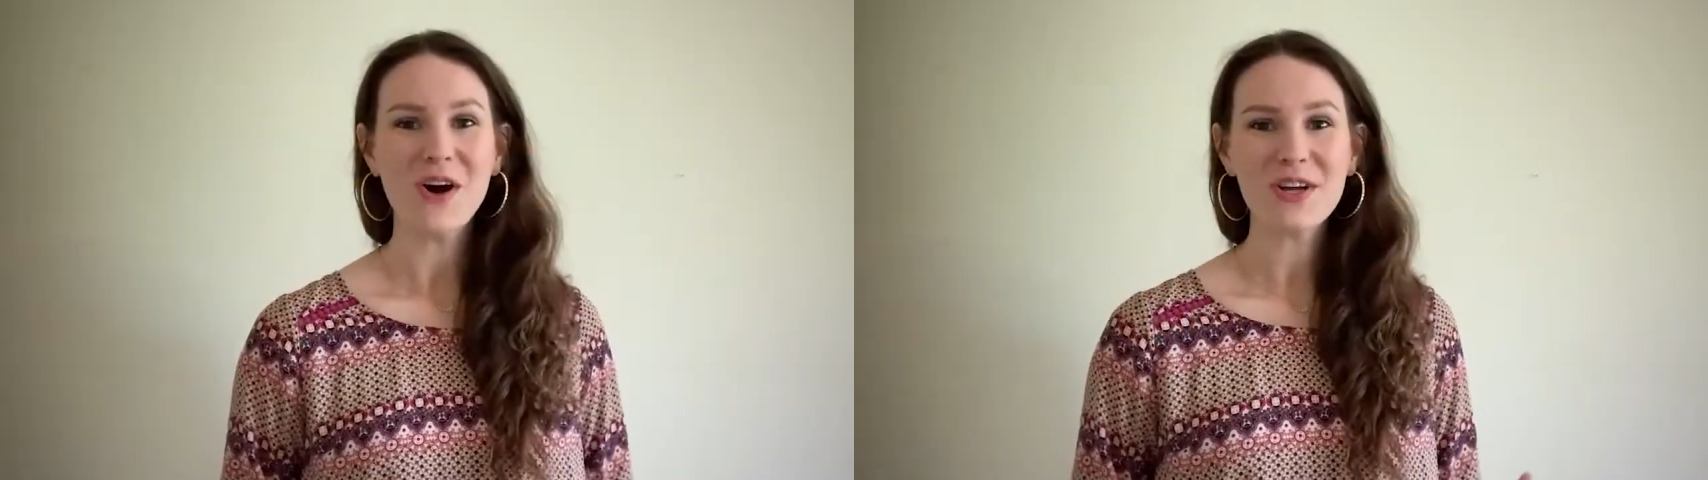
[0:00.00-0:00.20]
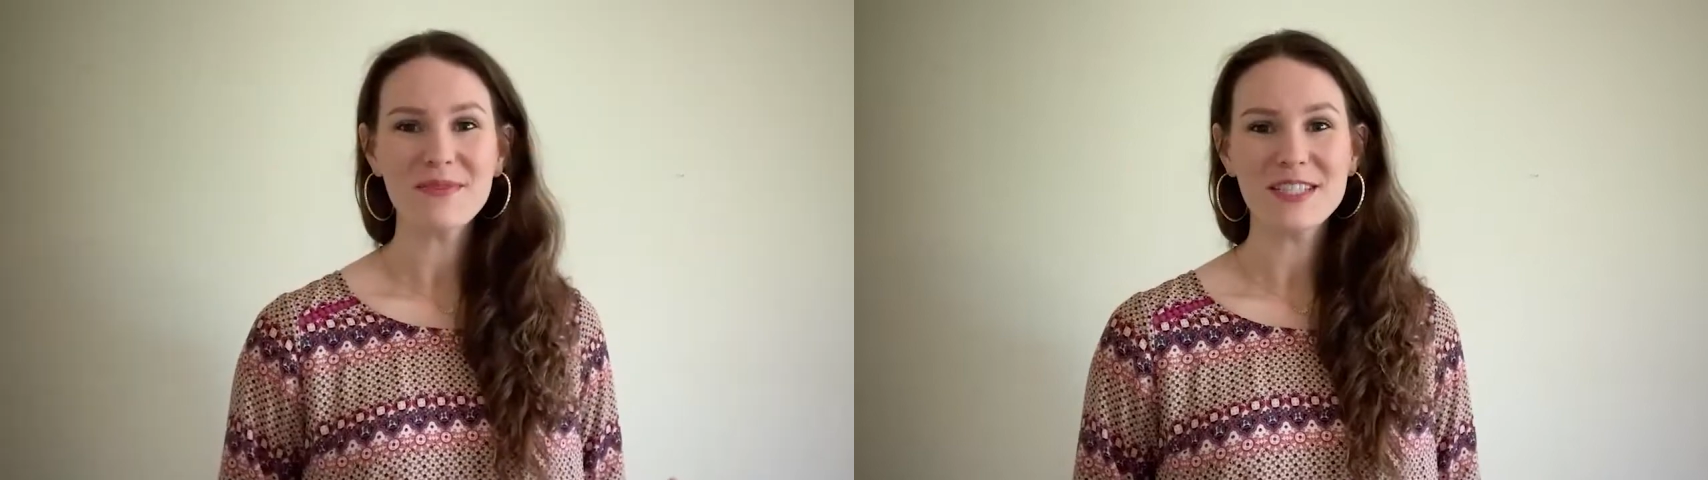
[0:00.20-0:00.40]

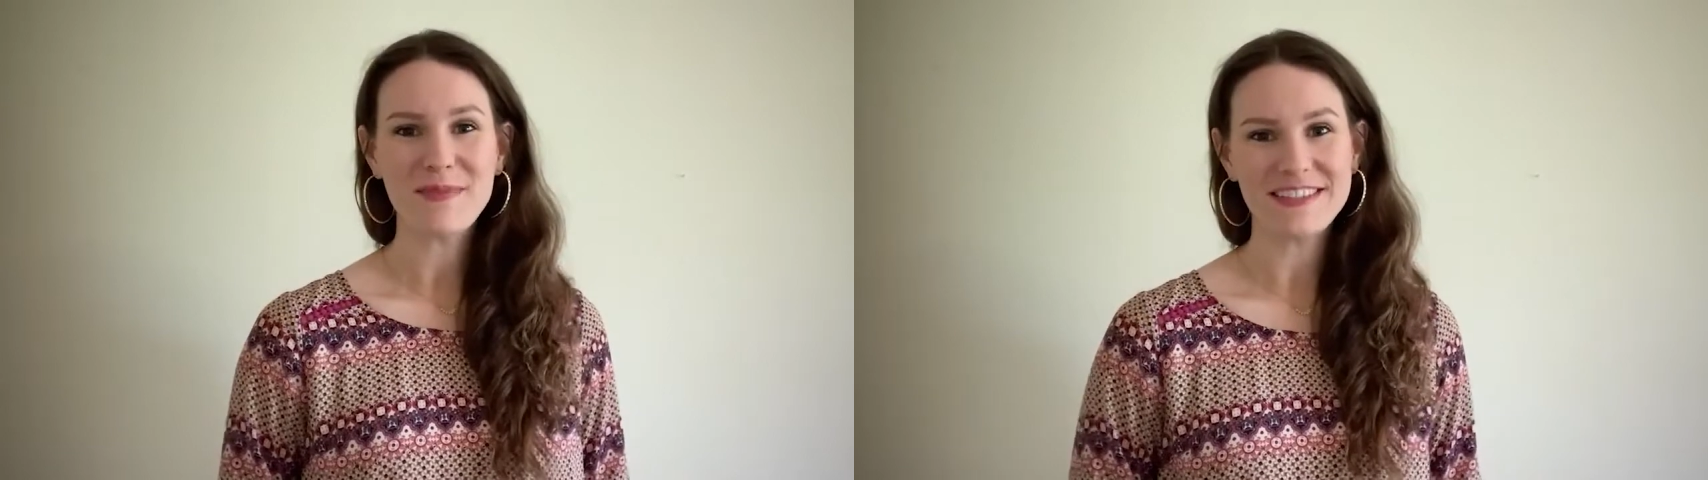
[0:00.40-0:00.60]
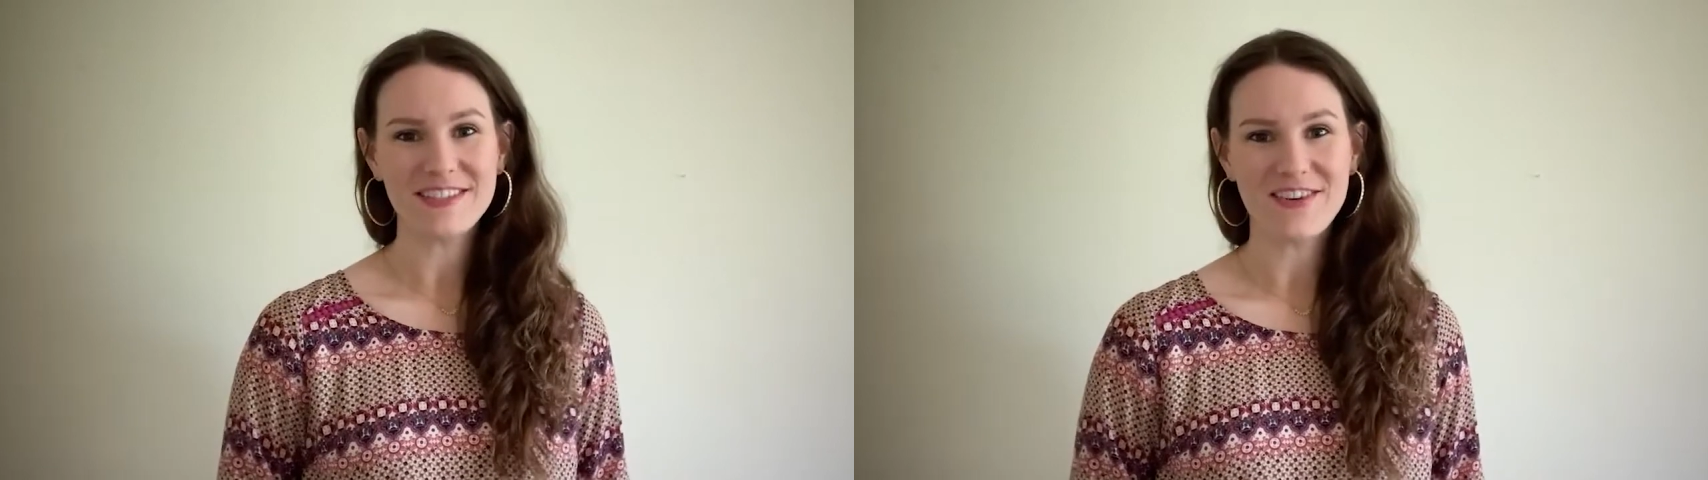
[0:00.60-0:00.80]
Welcome to
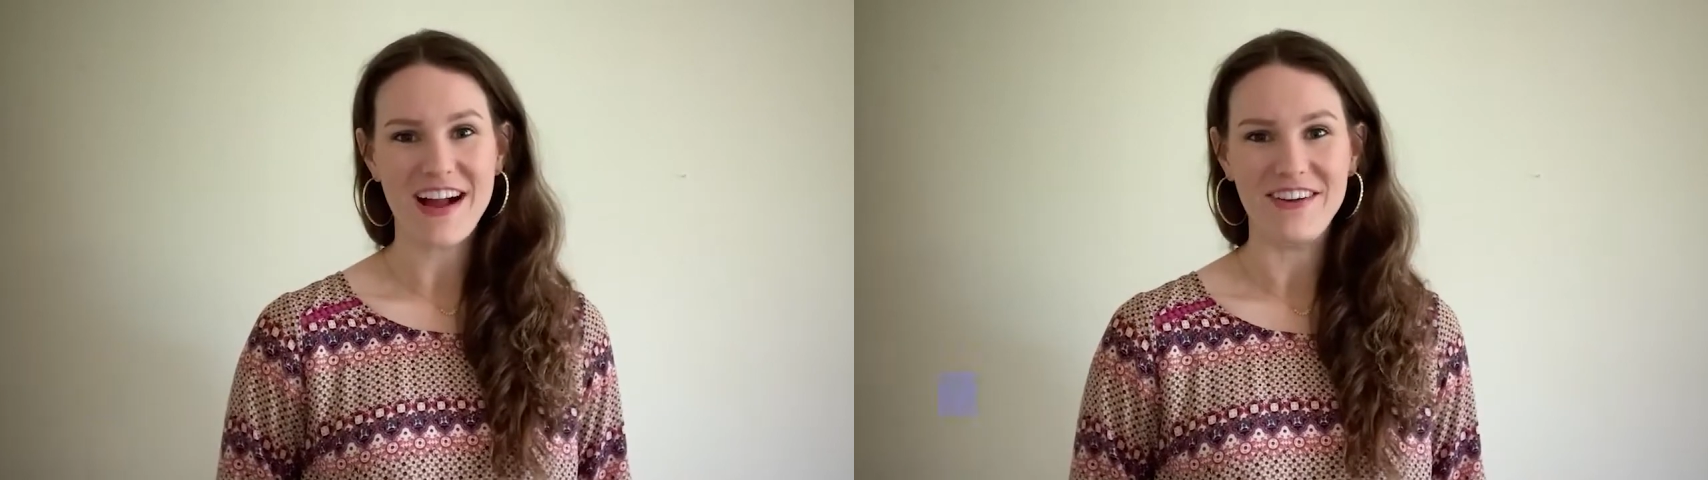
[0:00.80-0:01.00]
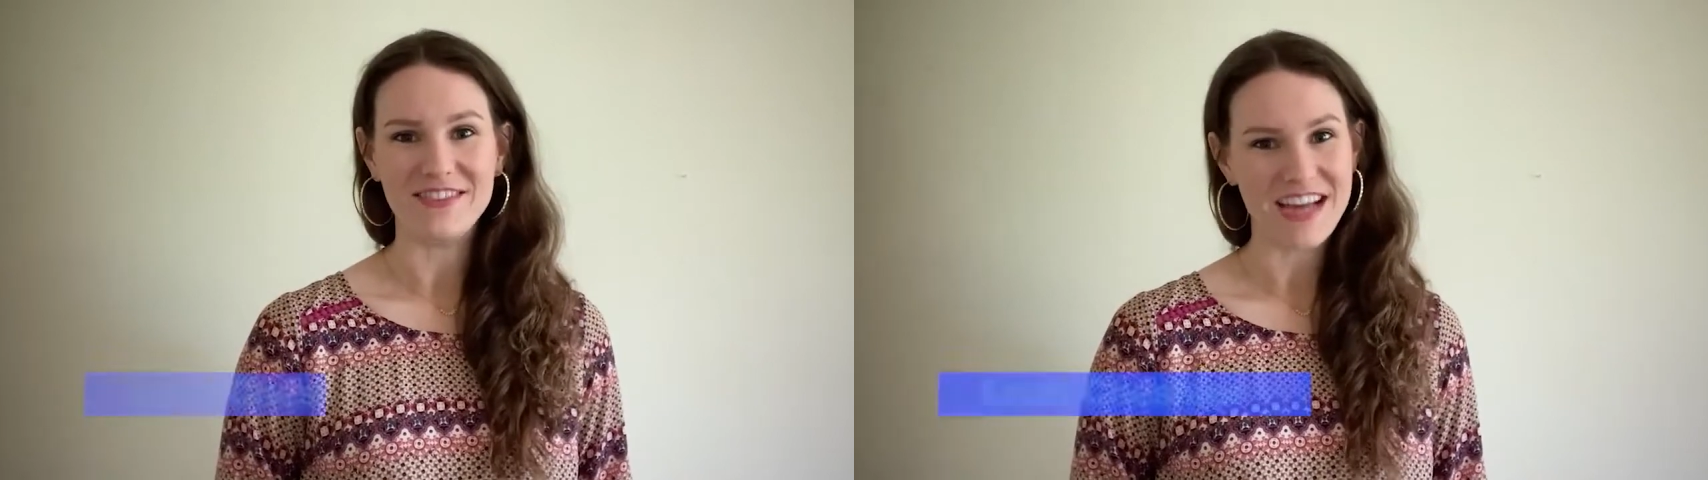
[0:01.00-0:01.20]
SpaceToGround.